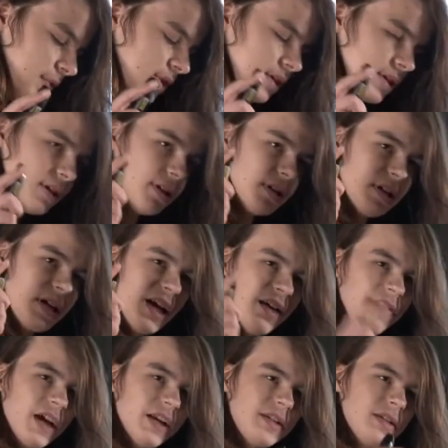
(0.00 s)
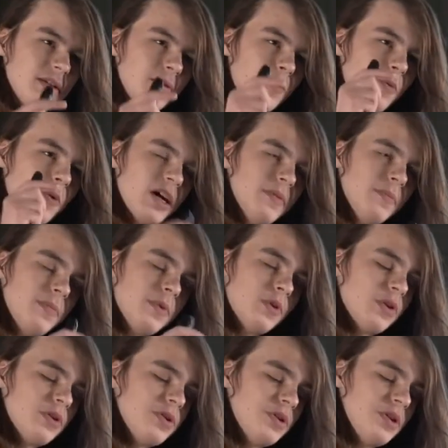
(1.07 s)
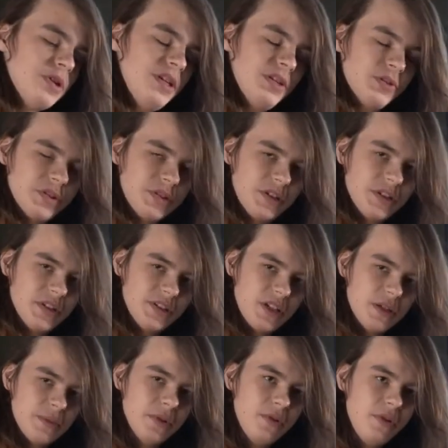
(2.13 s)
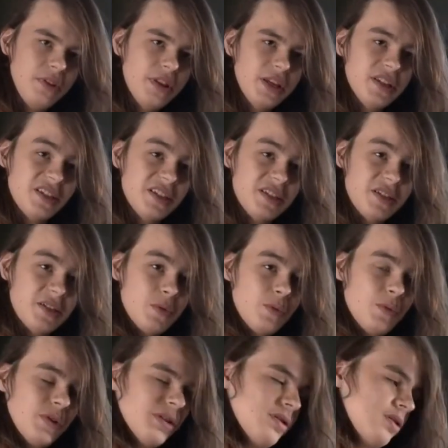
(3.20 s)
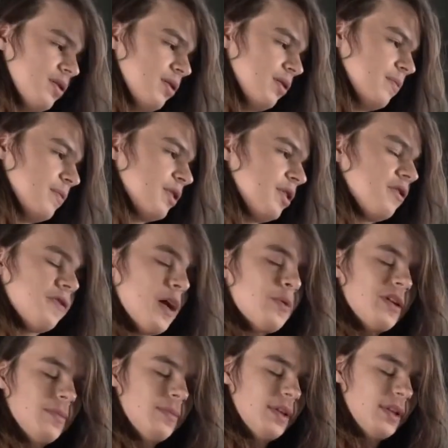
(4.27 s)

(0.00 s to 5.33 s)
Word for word: Uh, I've got one more interesting example that will clarify what I mean.